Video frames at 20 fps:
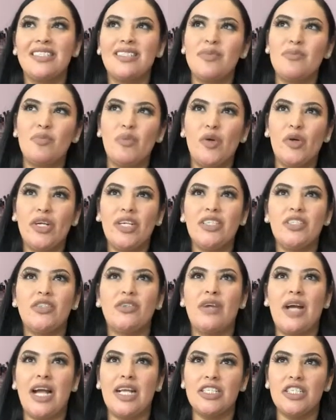it's important
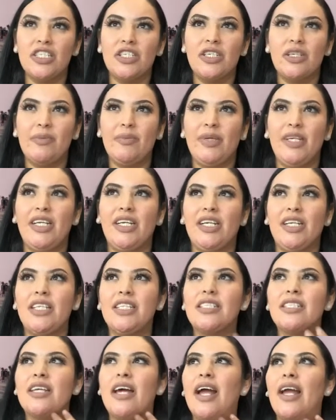to answer
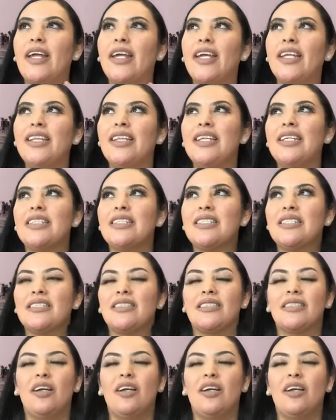because I get this